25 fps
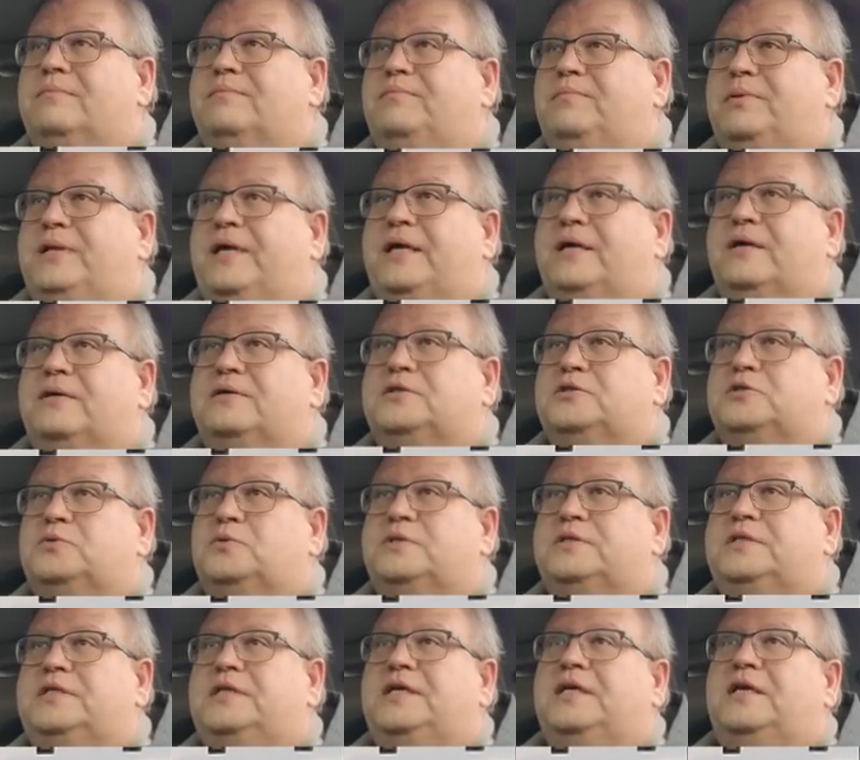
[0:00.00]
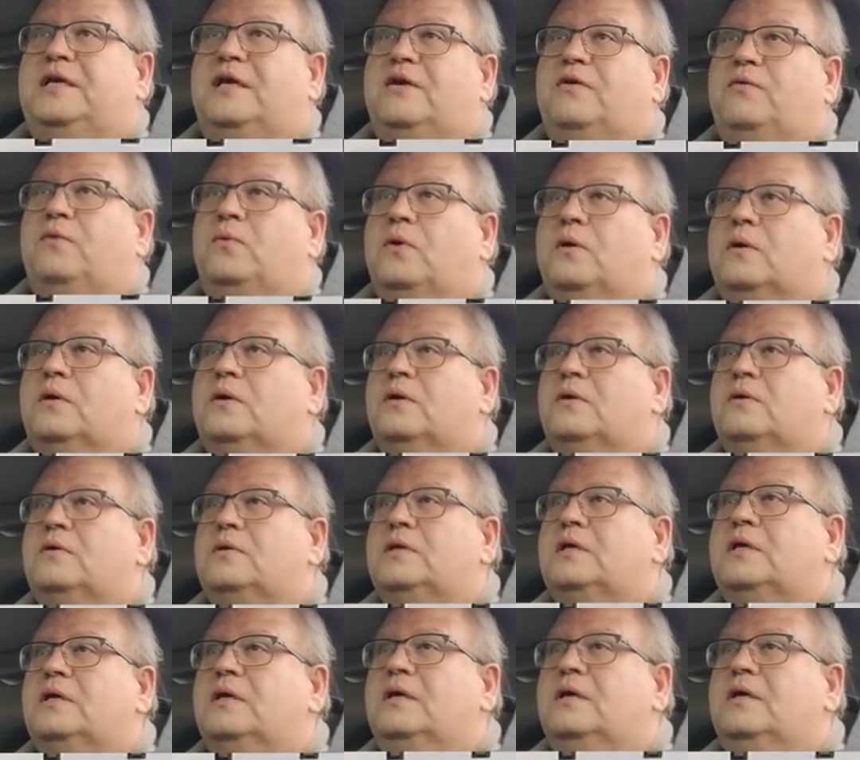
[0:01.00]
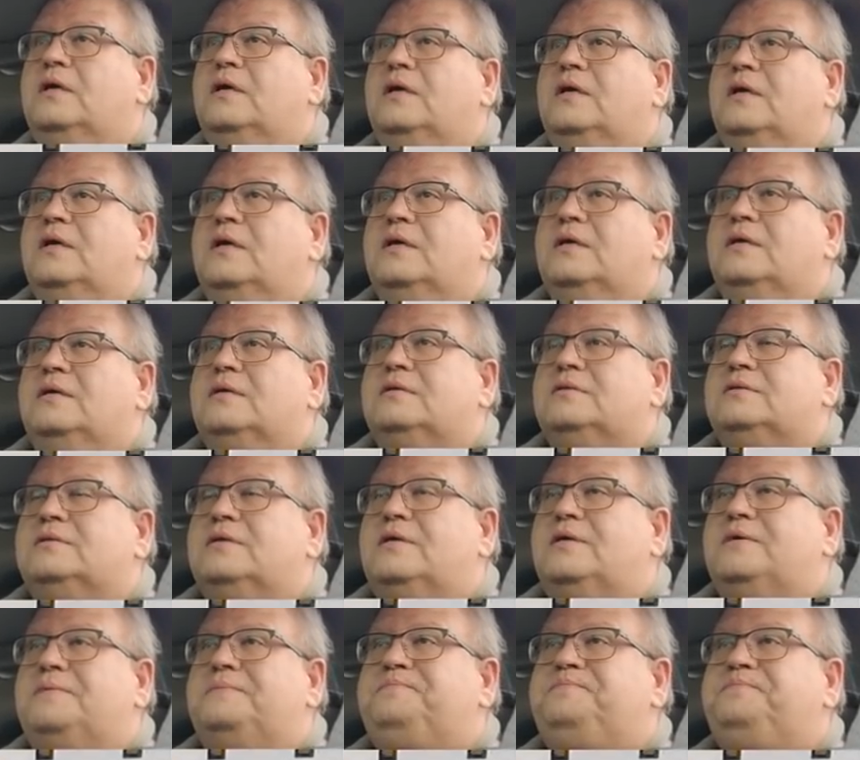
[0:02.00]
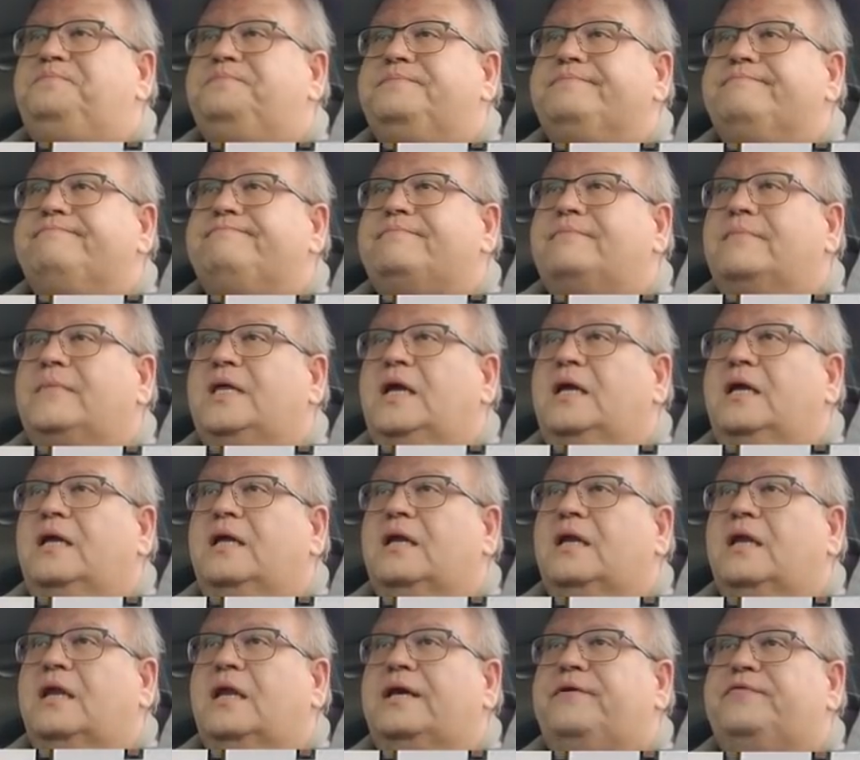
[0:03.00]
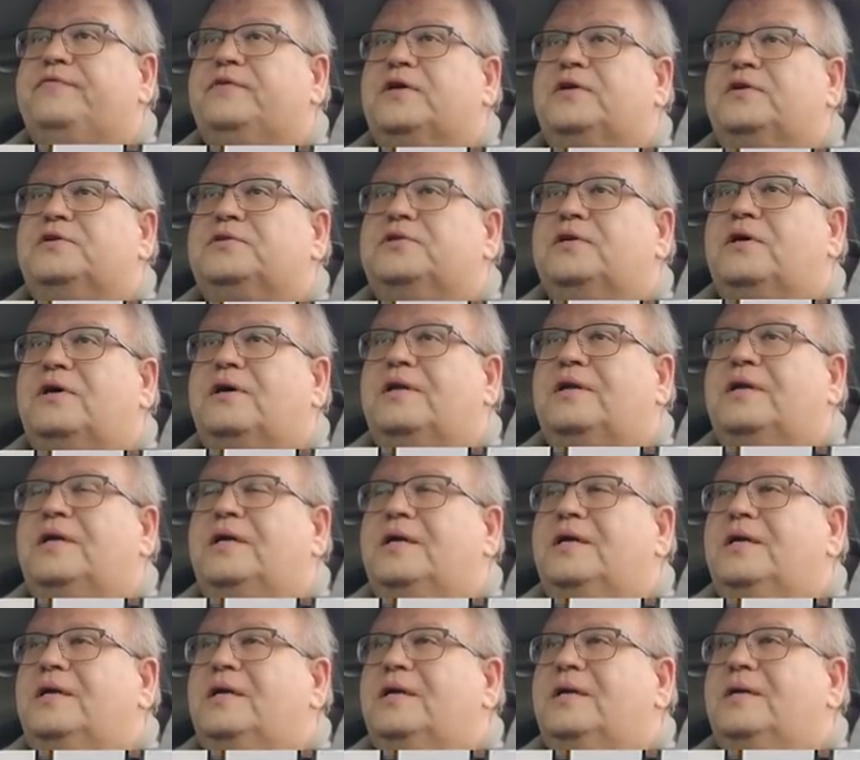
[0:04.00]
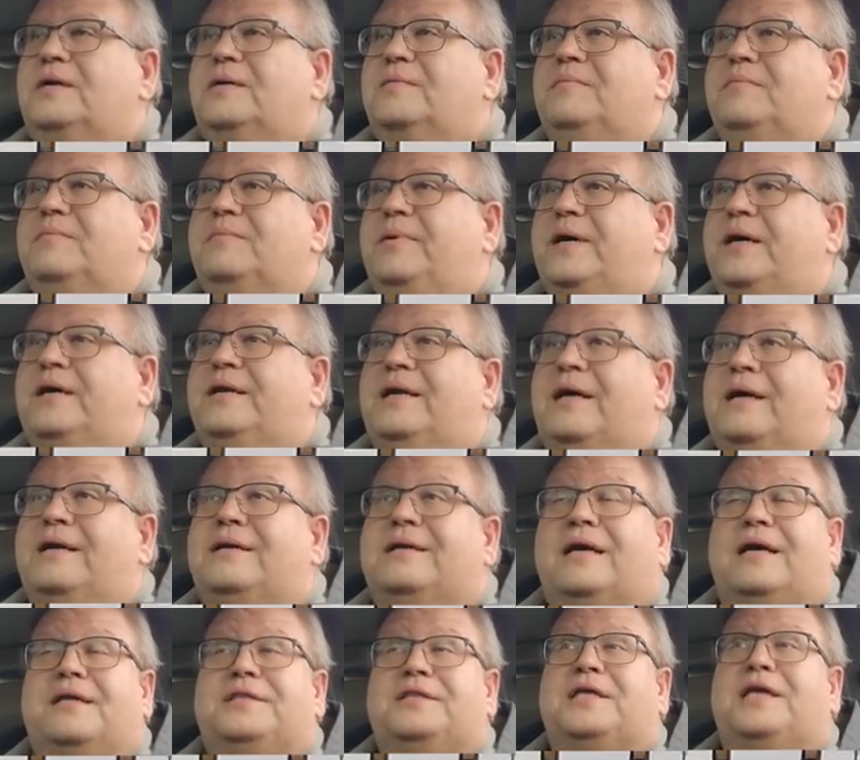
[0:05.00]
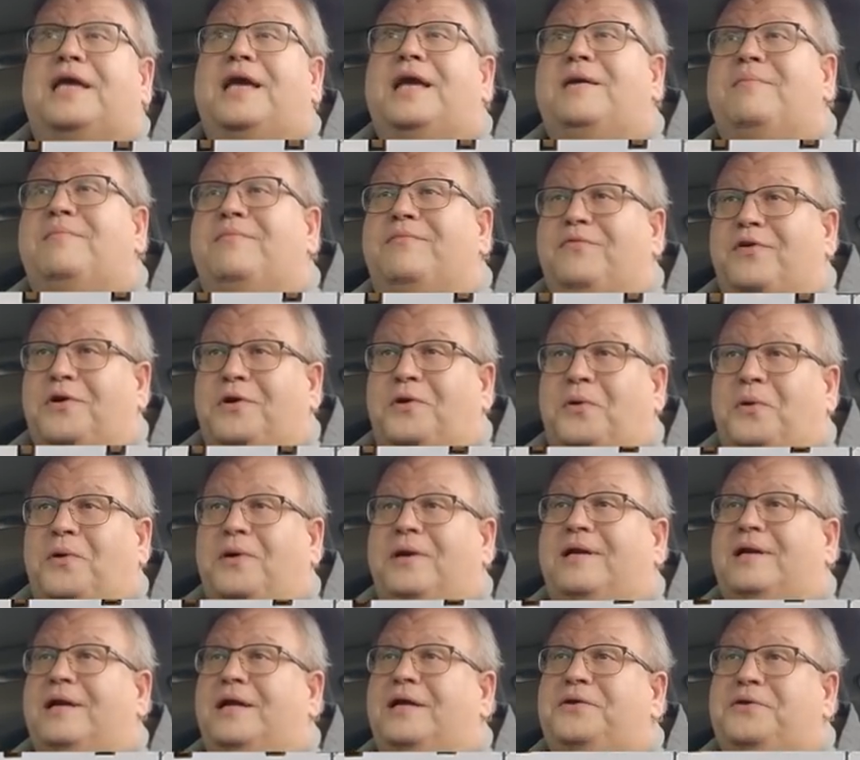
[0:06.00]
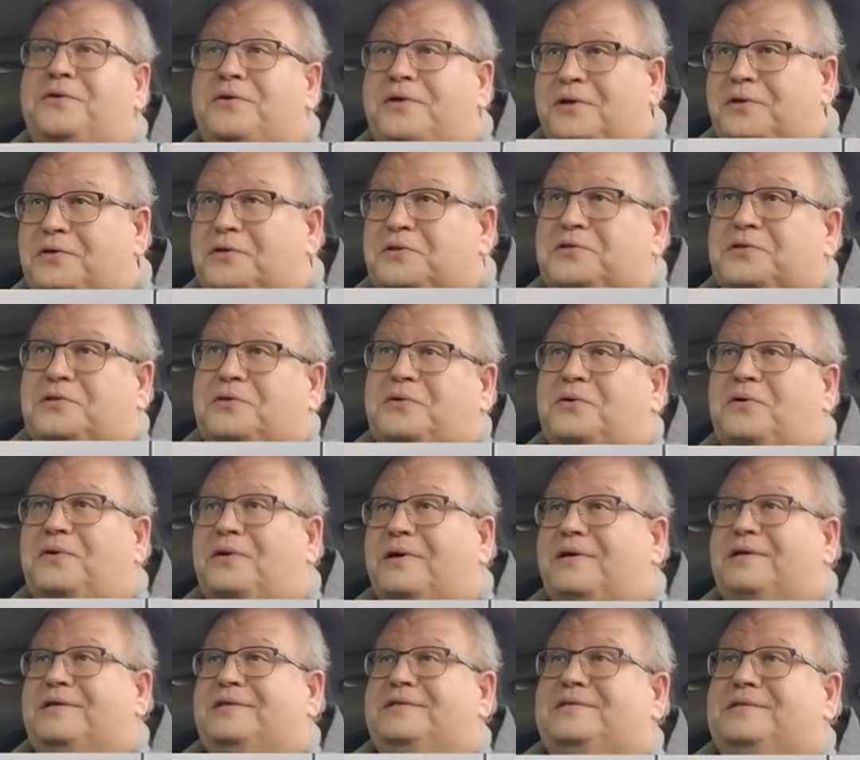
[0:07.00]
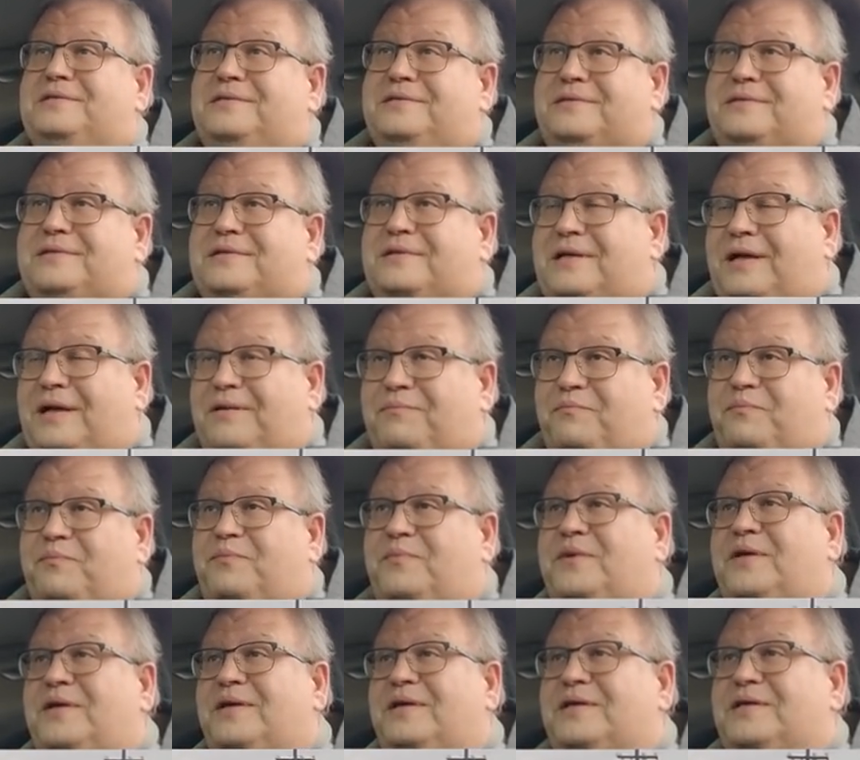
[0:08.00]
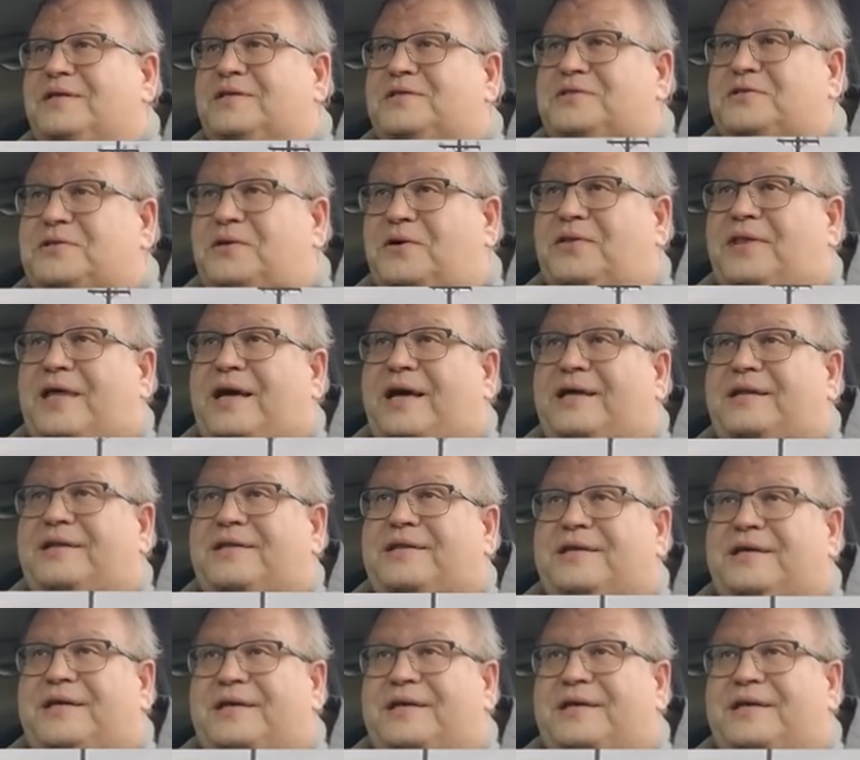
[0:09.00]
planning on sneaking out of work early. So life goes on. But I got the game recorded. I do know the score because, you know, I saw that in